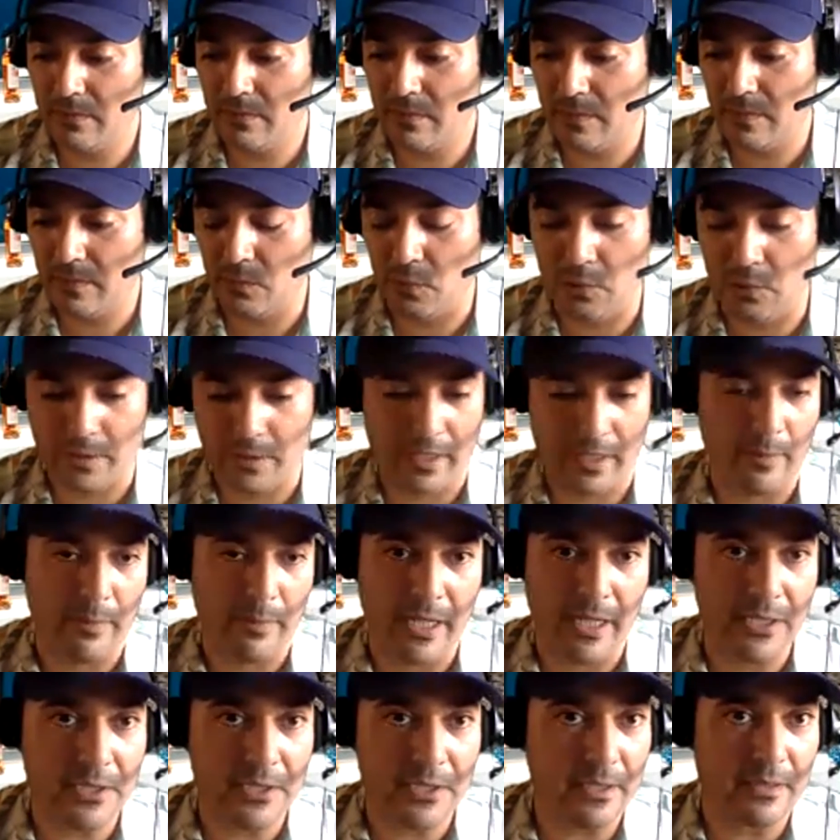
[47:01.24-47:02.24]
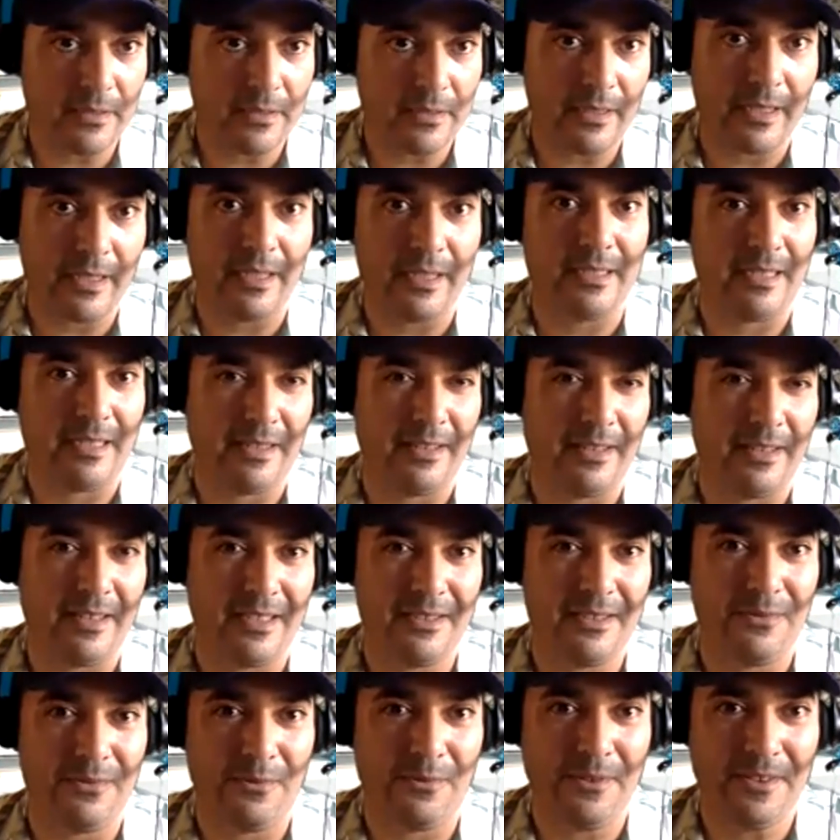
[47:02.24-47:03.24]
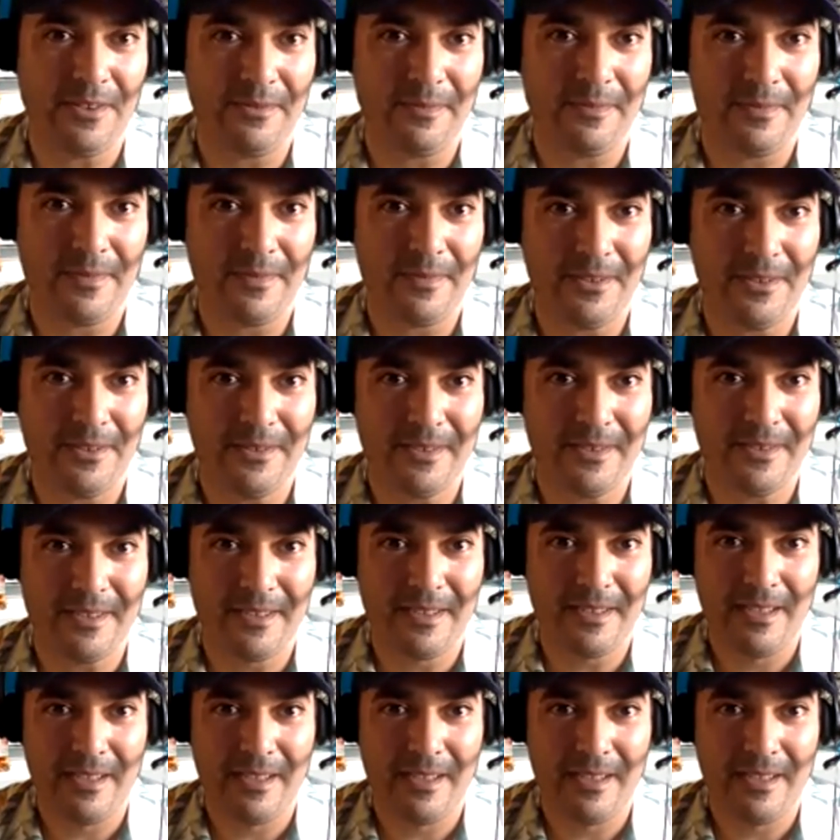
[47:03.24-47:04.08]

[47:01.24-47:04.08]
more capacious, I guess. I think that's the word you used.